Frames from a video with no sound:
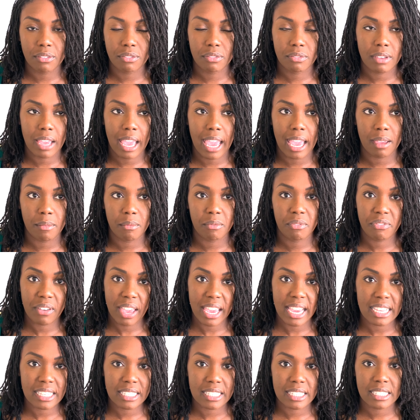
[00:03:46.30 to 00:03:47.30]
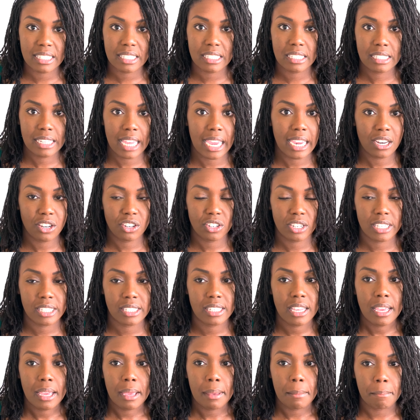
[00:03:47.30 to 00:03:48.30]
um, phases and
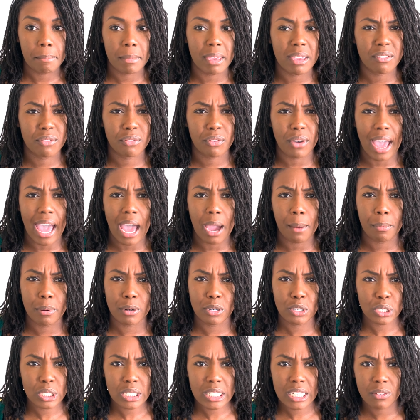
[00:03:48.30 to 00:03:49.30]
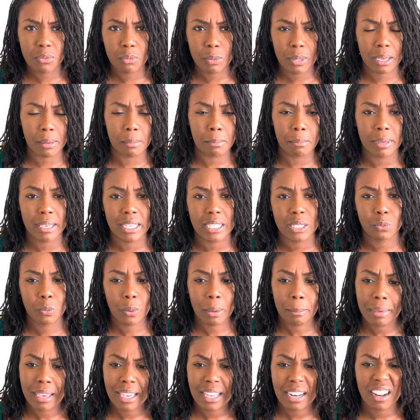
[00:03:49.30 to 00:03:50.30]
stages mean for how productive we can be as
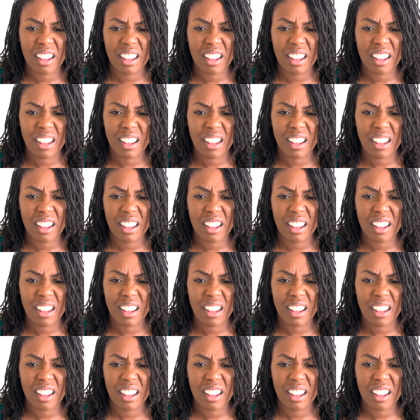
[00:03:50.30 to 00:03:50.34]
women.